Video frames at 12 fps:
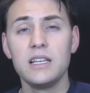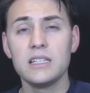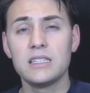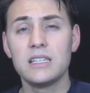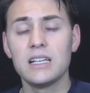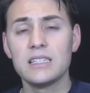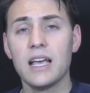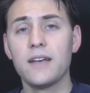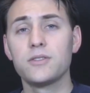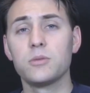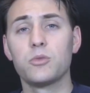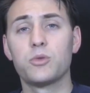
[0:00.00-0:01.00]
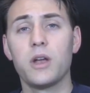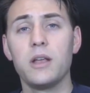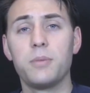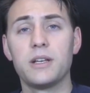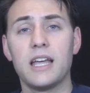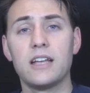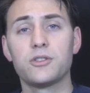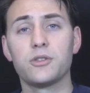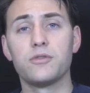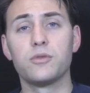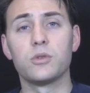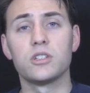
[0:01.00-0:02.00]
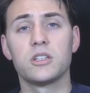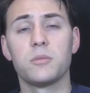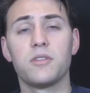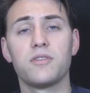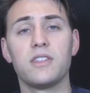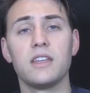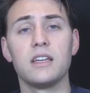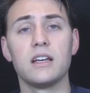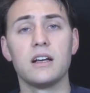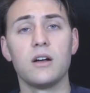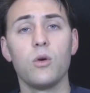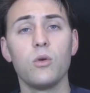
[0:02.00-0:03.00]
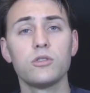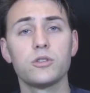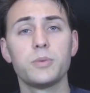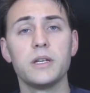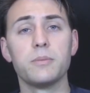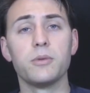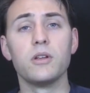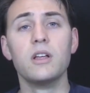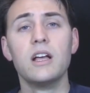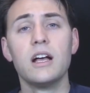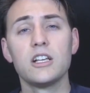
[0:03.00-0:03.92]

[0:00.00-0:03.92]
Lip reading: This does have some great potential for some of the older people,